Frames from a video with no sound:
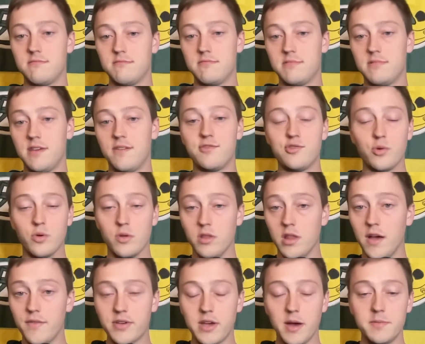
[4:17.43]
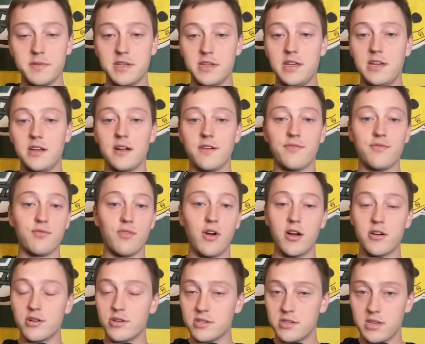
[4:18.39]
if Jordan Love comes in here, if
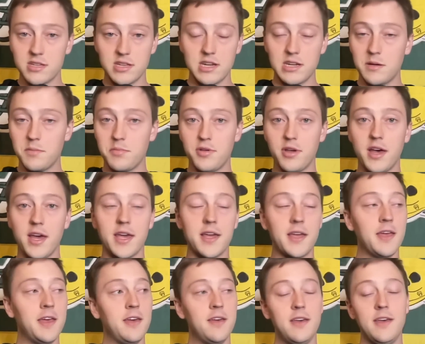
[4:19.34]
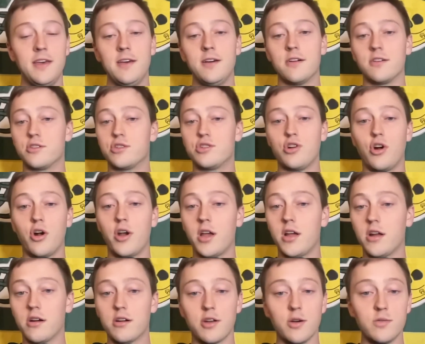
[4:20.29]
Rodgers doesn't end up playing or starting
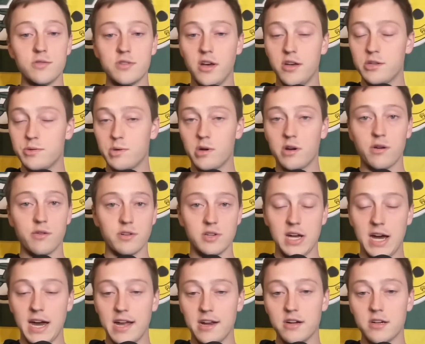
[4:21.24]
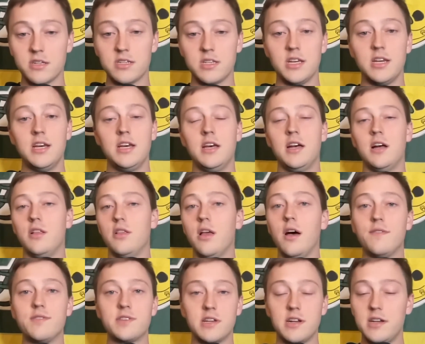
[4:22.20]
or goes elsewhere or retires,
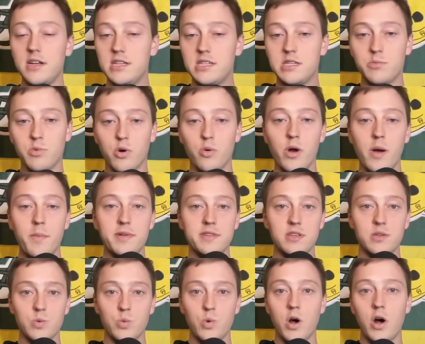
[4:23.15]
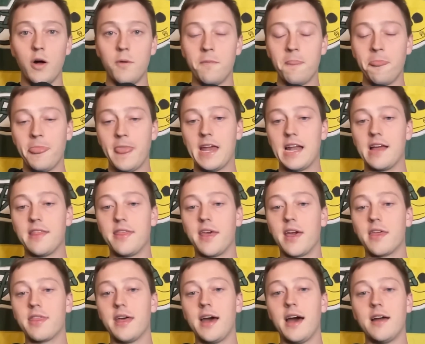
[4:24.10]
Love's going to need some more weapons as well. And I
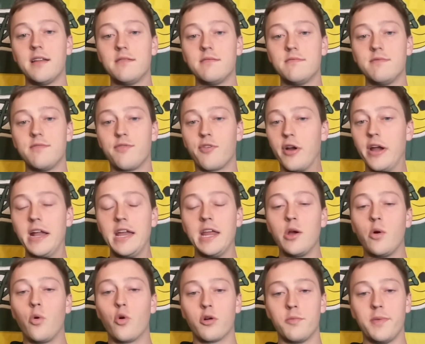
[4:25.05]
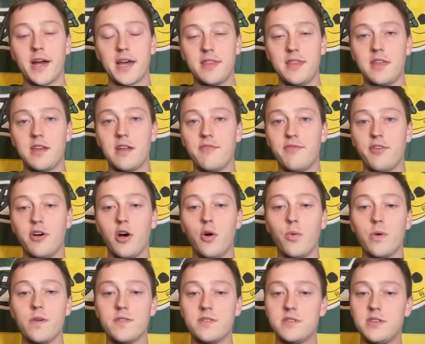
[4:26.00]
think that for any quarterback in the NFL,
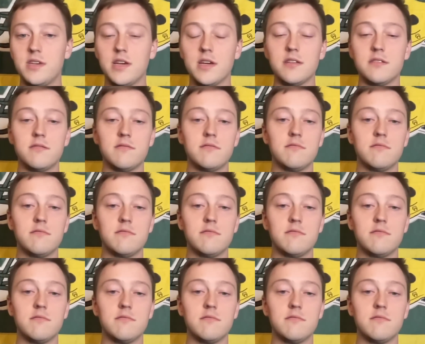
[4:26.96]
we see it